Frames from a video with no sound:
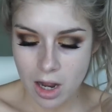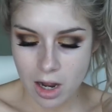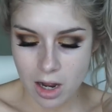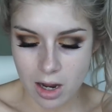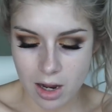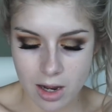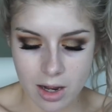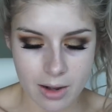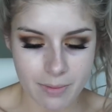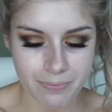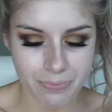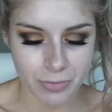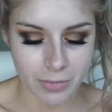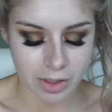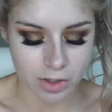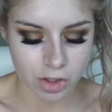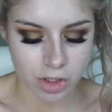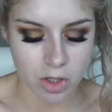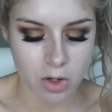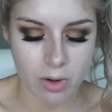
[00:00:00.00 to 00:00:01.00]
So
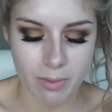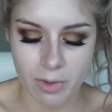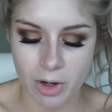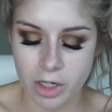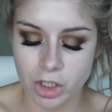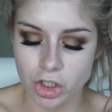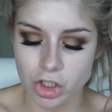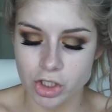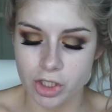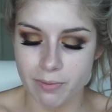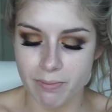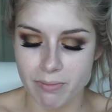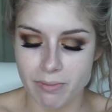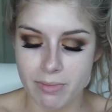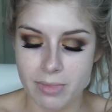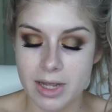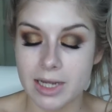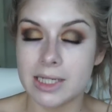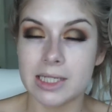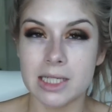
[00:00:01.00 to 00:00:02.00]
I'm gonna just
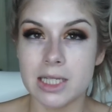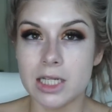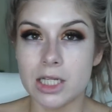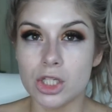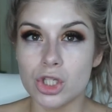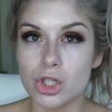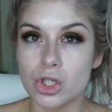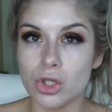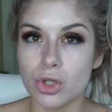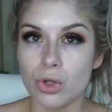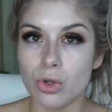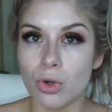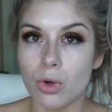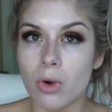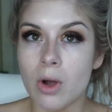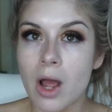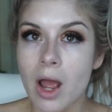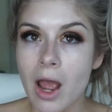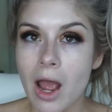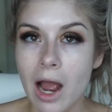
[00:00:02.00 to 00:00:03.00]
mix these
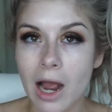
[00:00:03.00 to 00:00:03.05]
two.